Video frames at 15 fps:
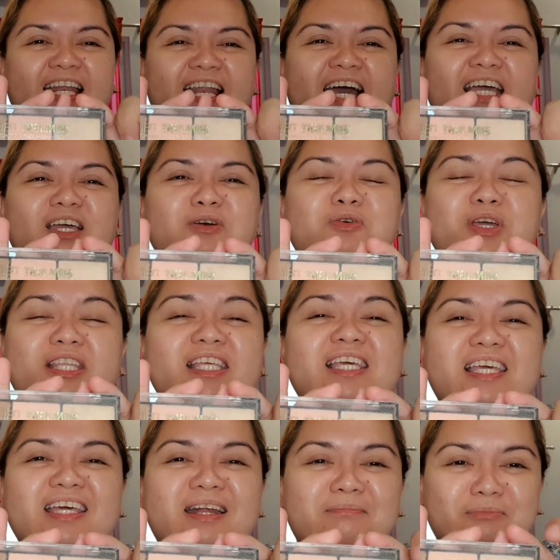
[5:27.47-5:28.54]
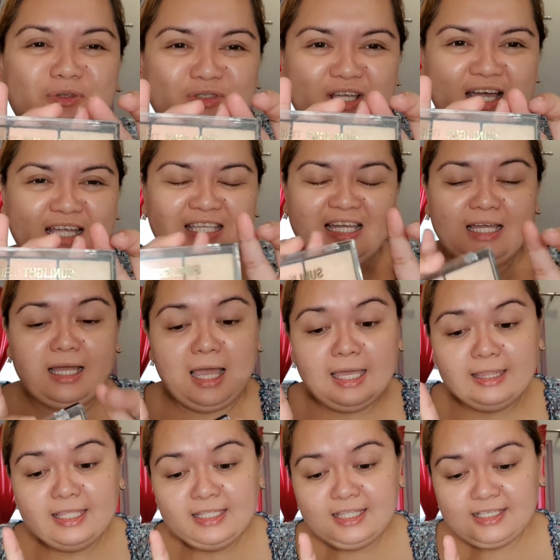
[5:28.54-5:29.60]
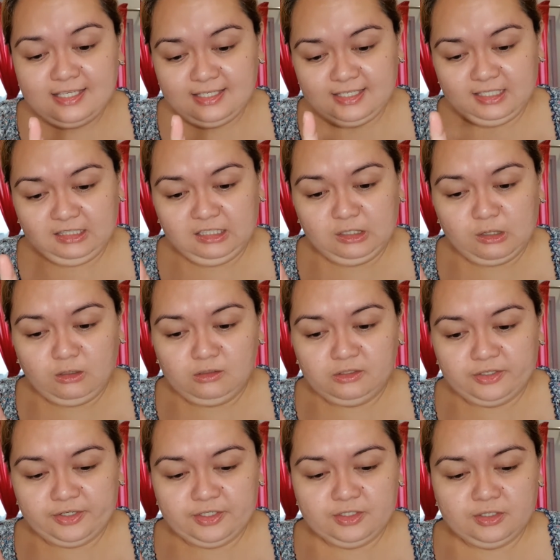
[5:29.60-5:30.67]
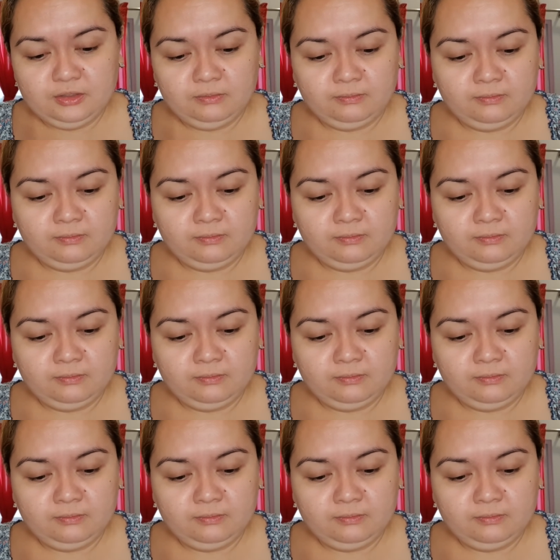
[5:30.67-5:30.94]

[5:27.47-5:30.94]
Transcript: lagi kong hinihiram to sa kanya. I think this is City Colors.